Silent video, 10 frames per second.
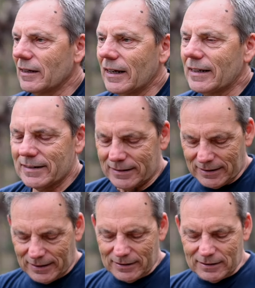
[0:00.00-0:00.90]
and
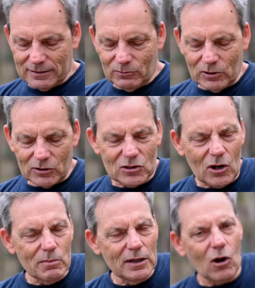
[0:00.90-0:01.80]
you know, we've got
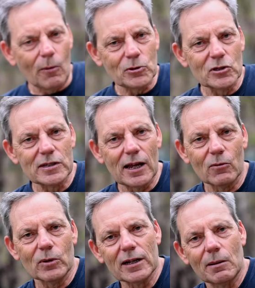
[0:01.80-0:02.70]
so many options now
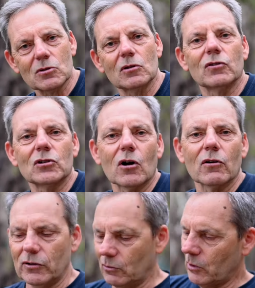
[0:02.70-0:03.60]
when it comes to
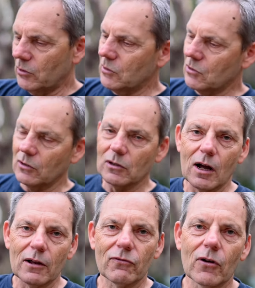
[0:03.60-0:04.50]
photography, whether it's on the
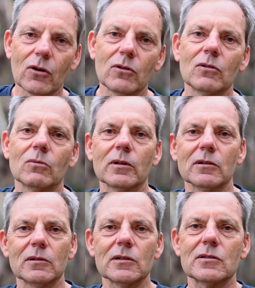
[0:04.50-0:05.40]
iPhone or
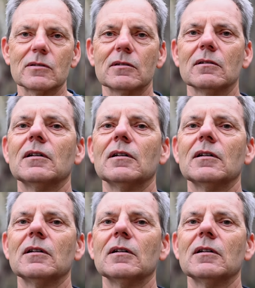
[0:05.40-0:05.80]
whether it's